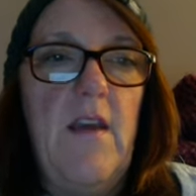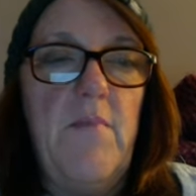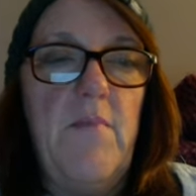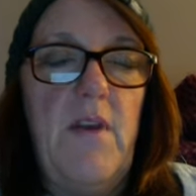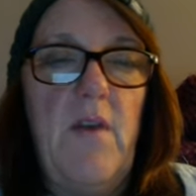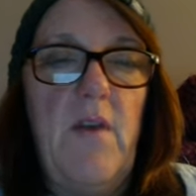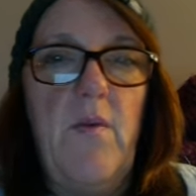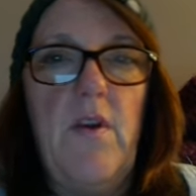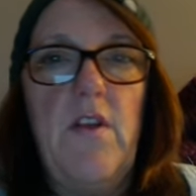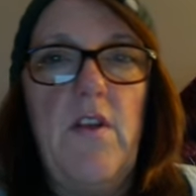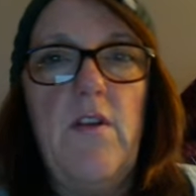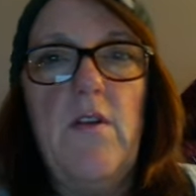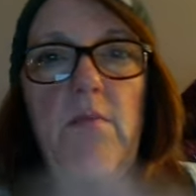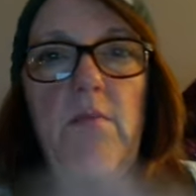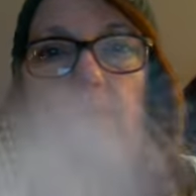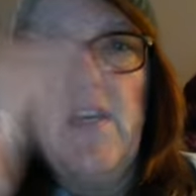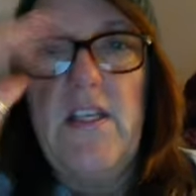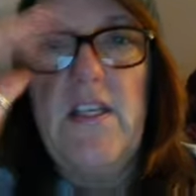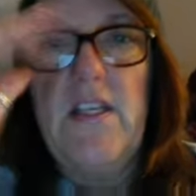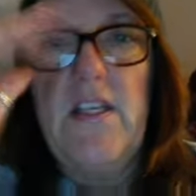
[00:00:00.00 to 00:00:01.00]
But I want you to
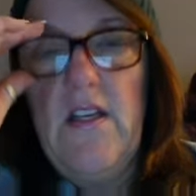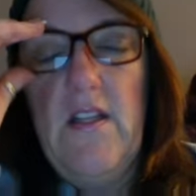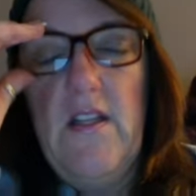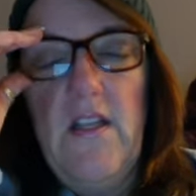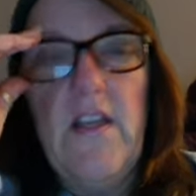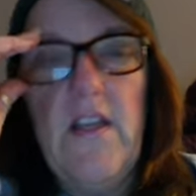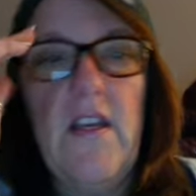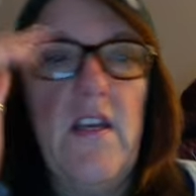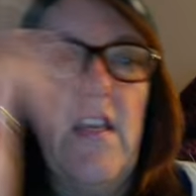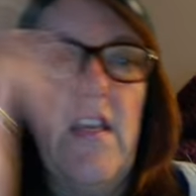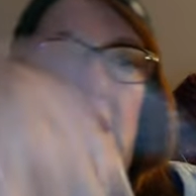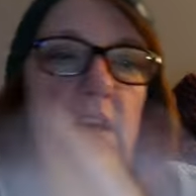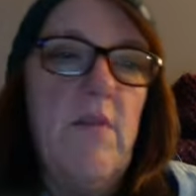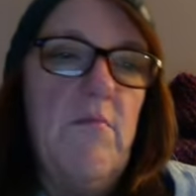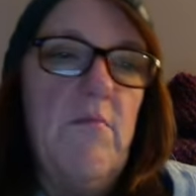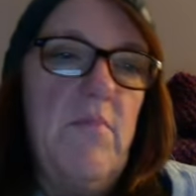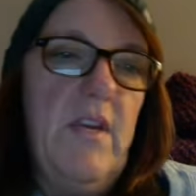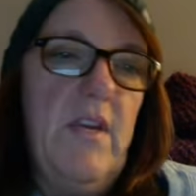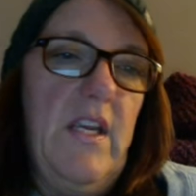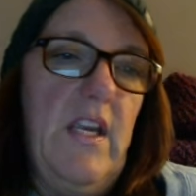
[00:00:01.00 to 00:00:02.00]
basically,
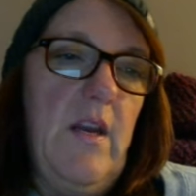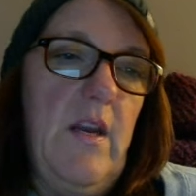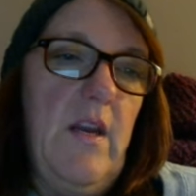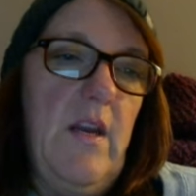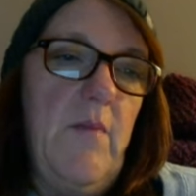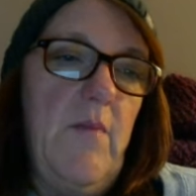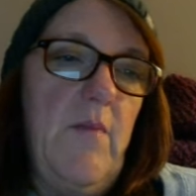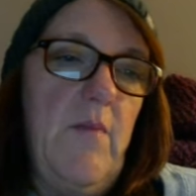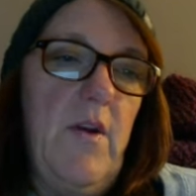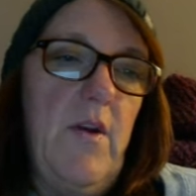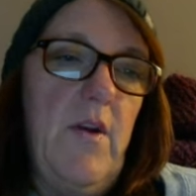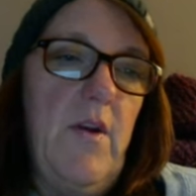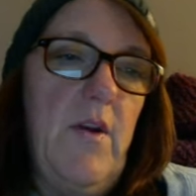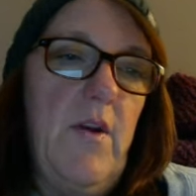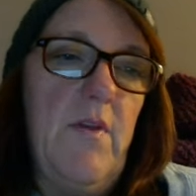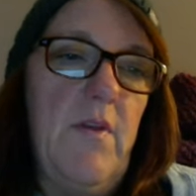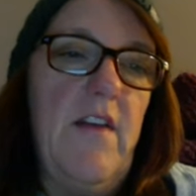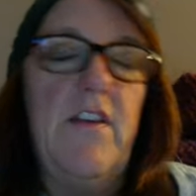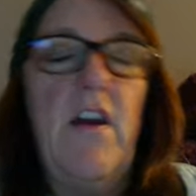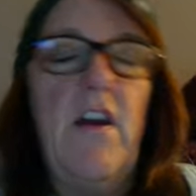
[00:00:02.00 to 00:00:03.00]
picking up where we
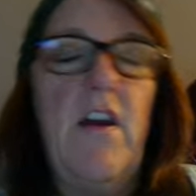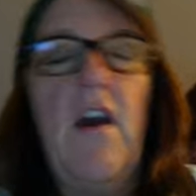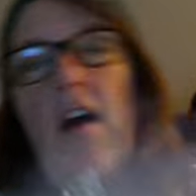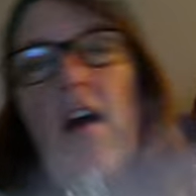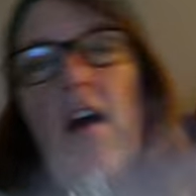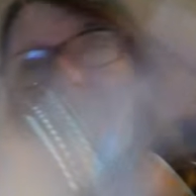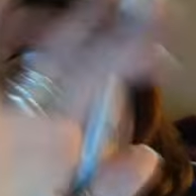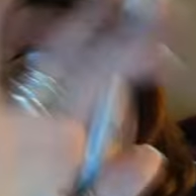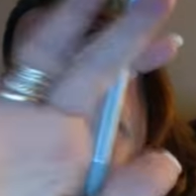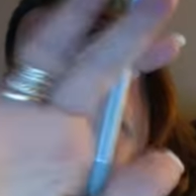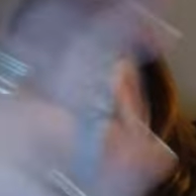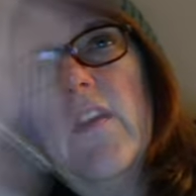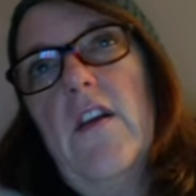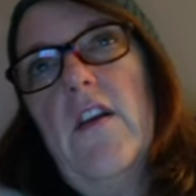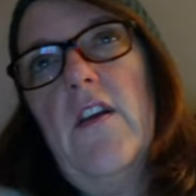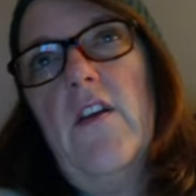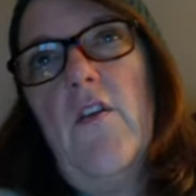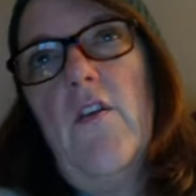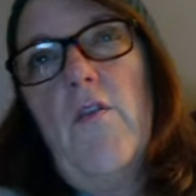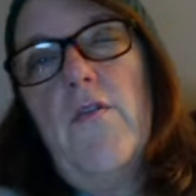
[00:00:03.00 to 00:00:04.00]
left off,
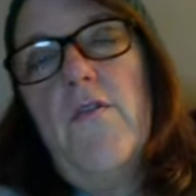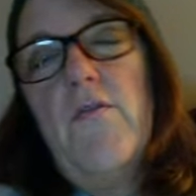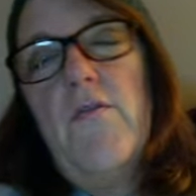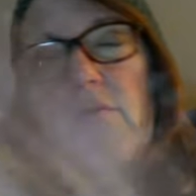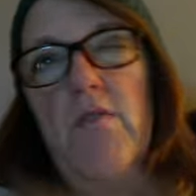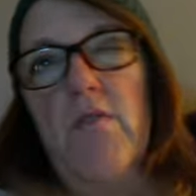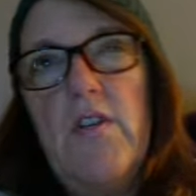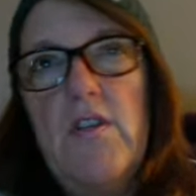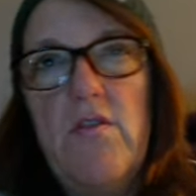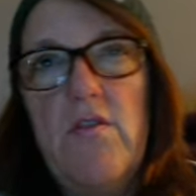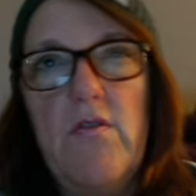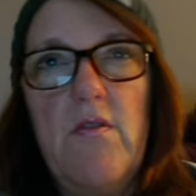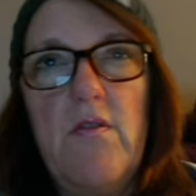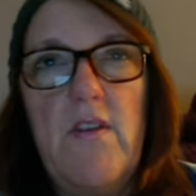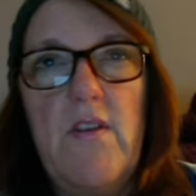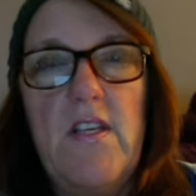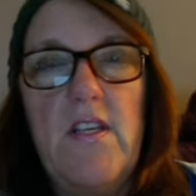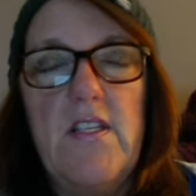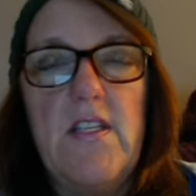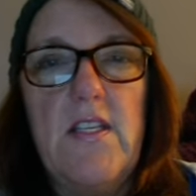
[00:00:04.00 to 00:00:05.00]
go through and do the
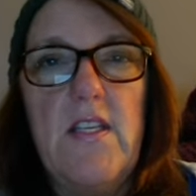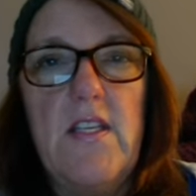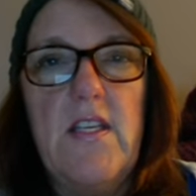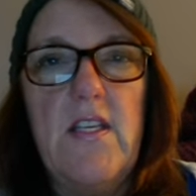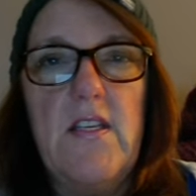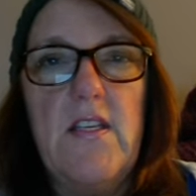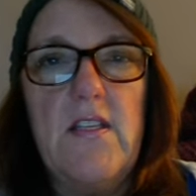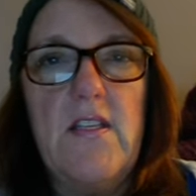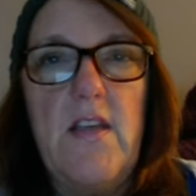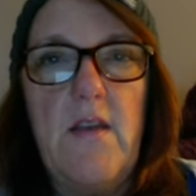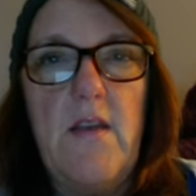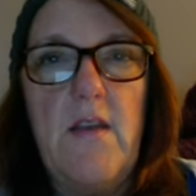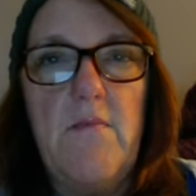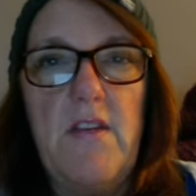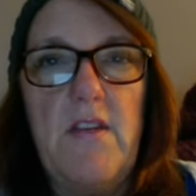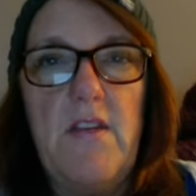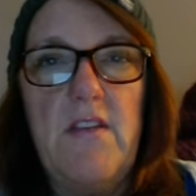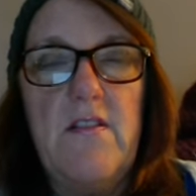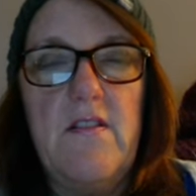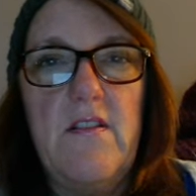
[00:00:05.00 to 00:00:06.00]
rest of the
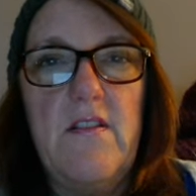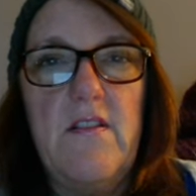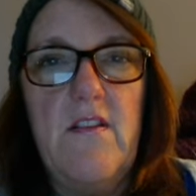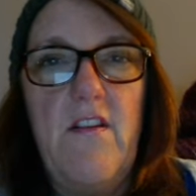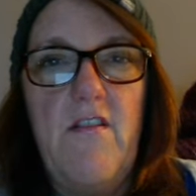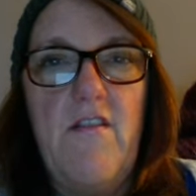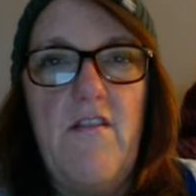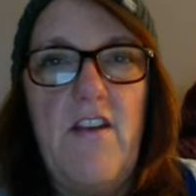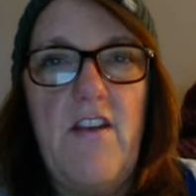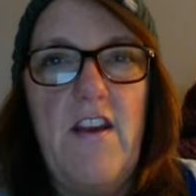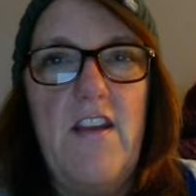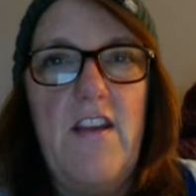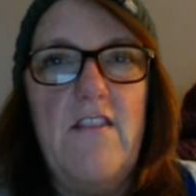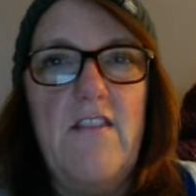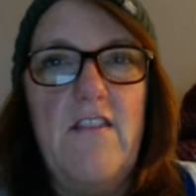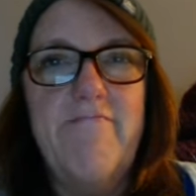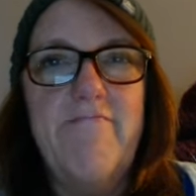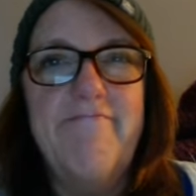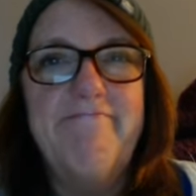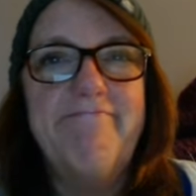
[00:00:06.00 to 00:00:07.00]
assignment. Alrighty?
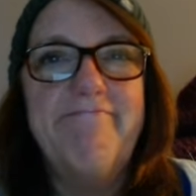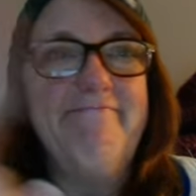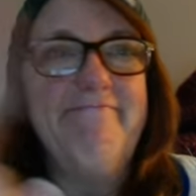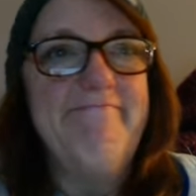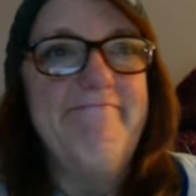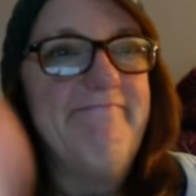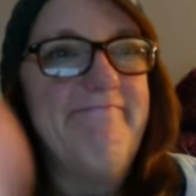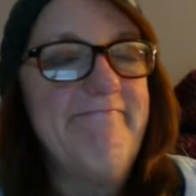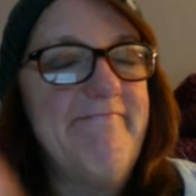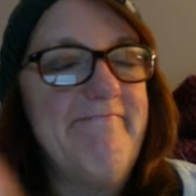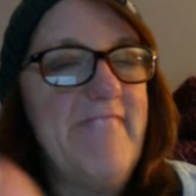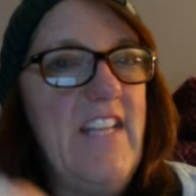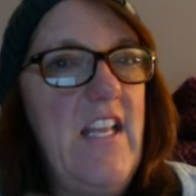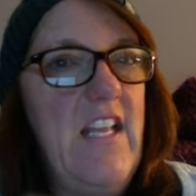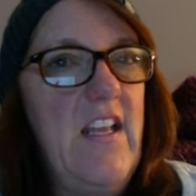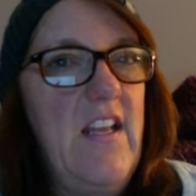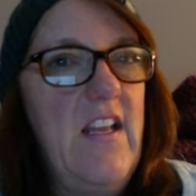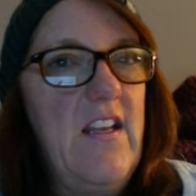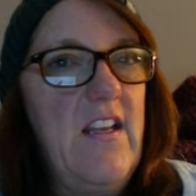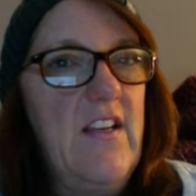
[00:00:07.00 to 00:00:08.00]

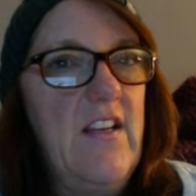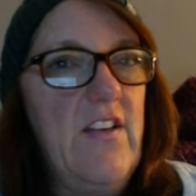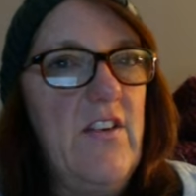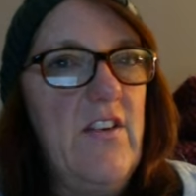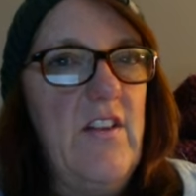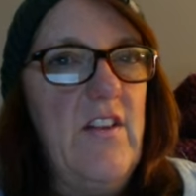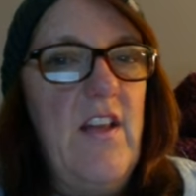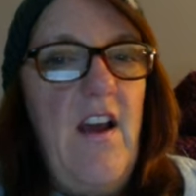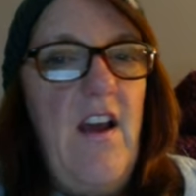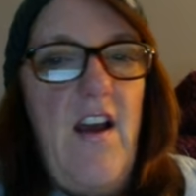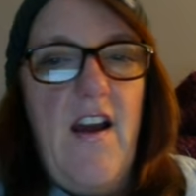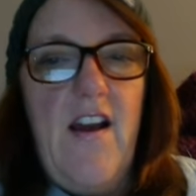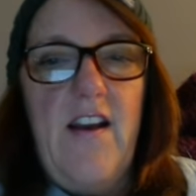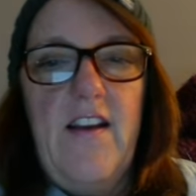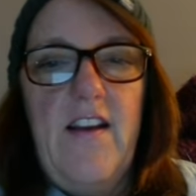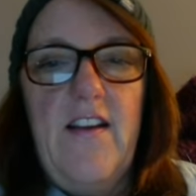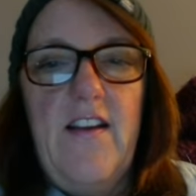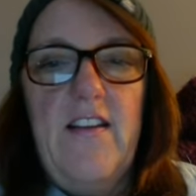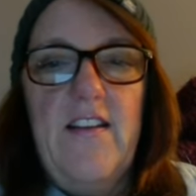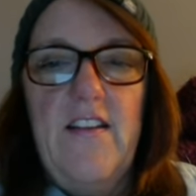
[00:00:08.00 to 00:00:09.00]
Good luck.
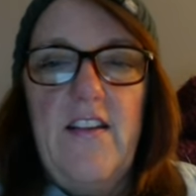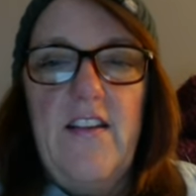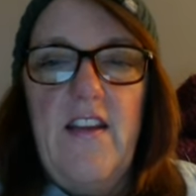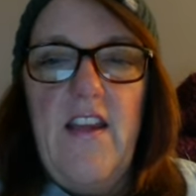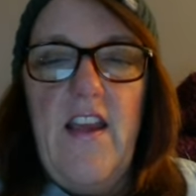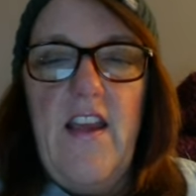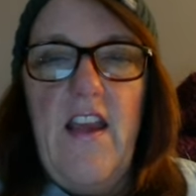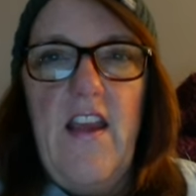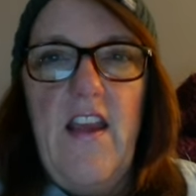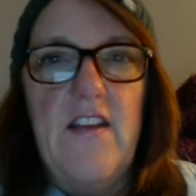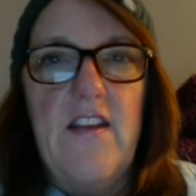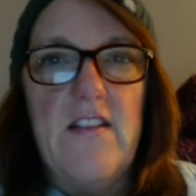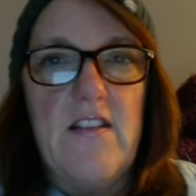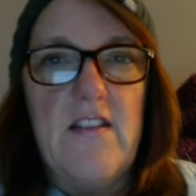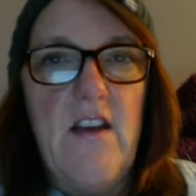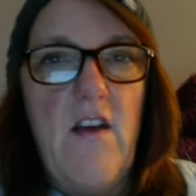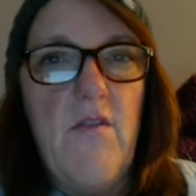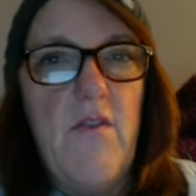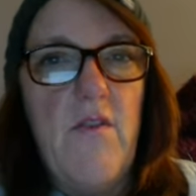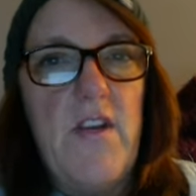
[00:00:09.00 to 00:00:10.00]
And as
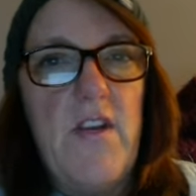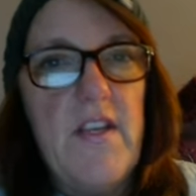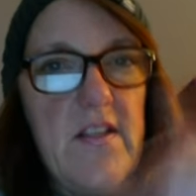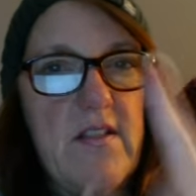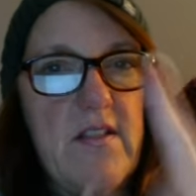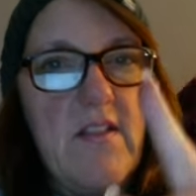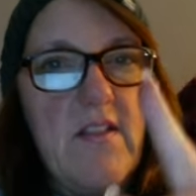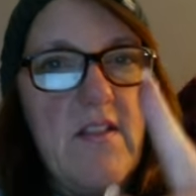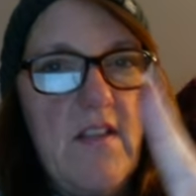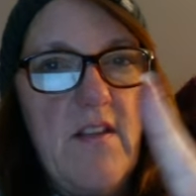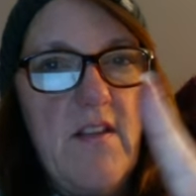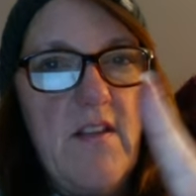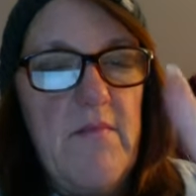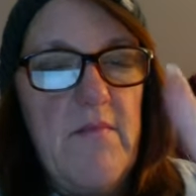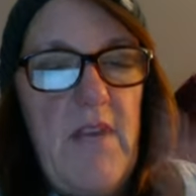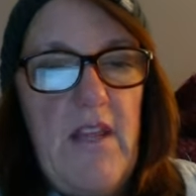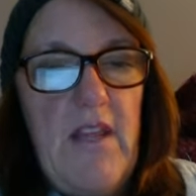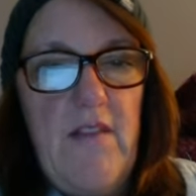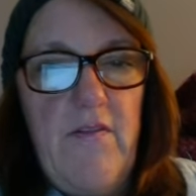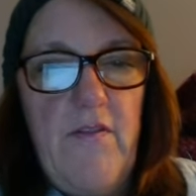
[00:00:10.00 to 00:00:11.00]
always,
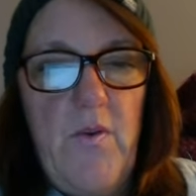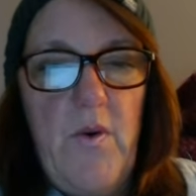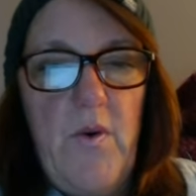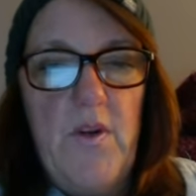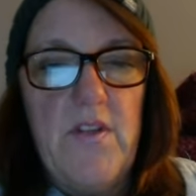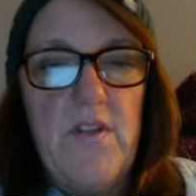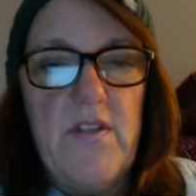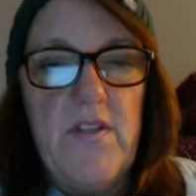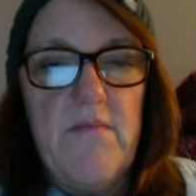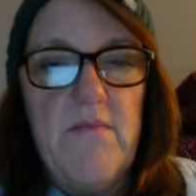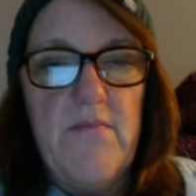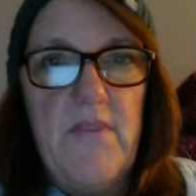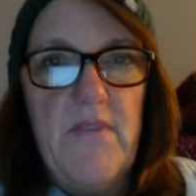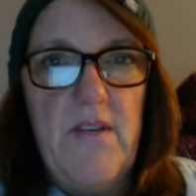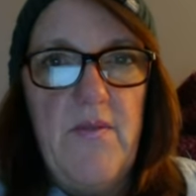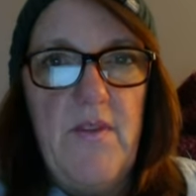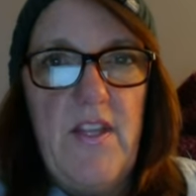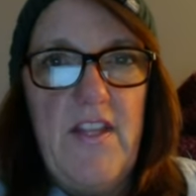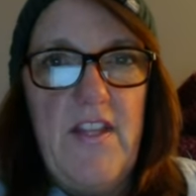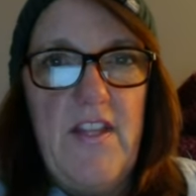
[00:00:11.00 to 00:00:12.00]
may the force be
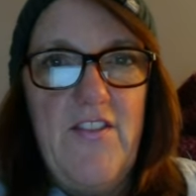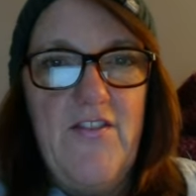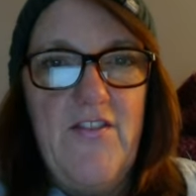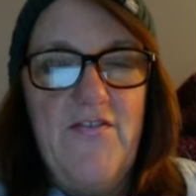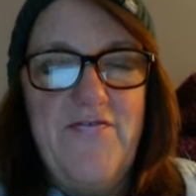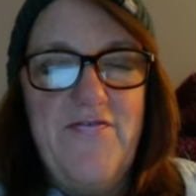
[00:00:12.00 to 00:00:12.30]
with you.